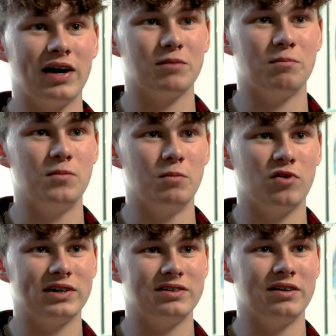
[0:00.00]
had the
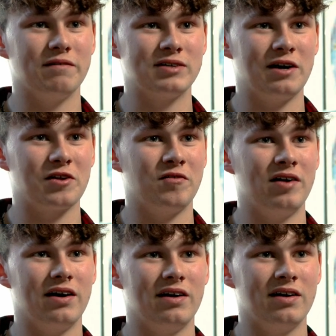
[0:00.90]
president of South
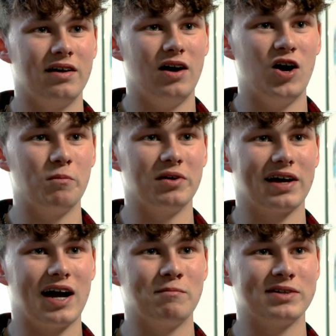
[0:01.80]
Korea open
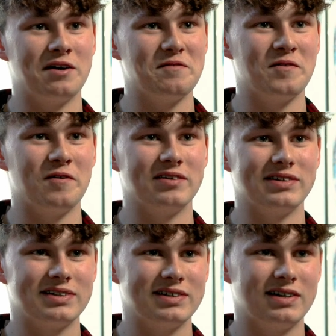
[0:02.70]
the campsite for us.